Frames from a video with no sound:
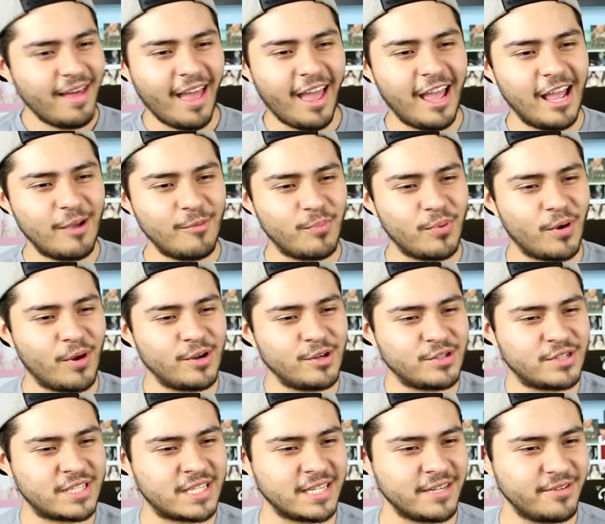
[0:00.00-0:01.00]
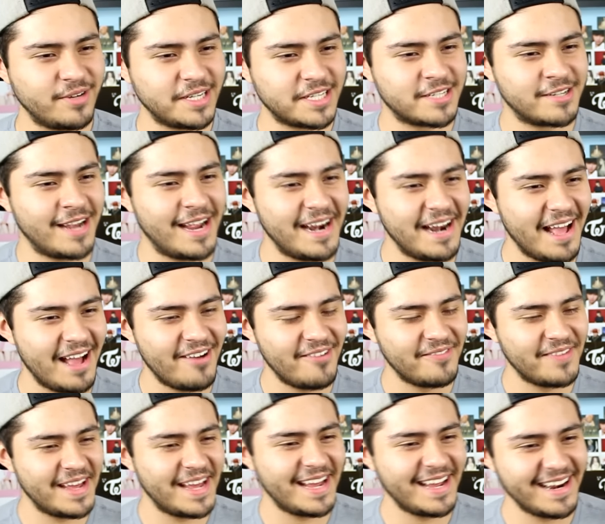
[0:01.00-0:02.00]
Amber, are you serious right now,
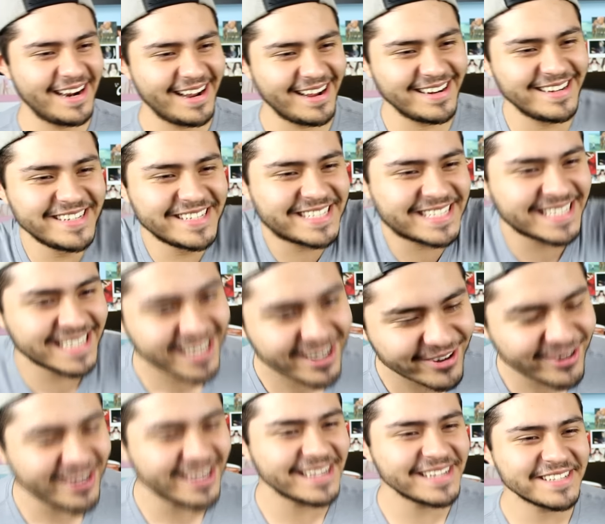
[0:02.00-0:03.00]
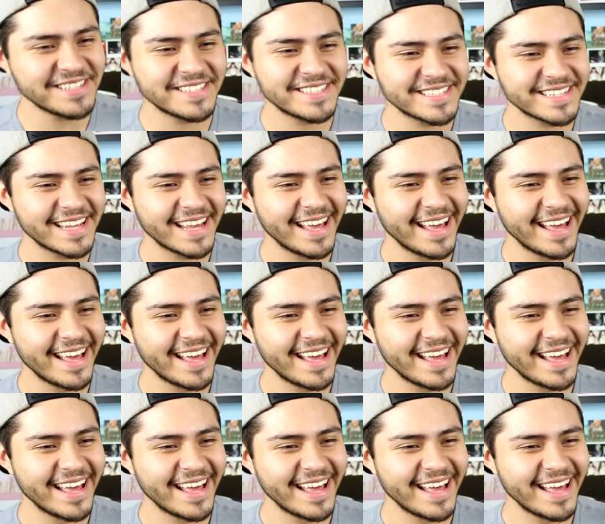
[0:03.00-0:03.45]
man? Are you serious?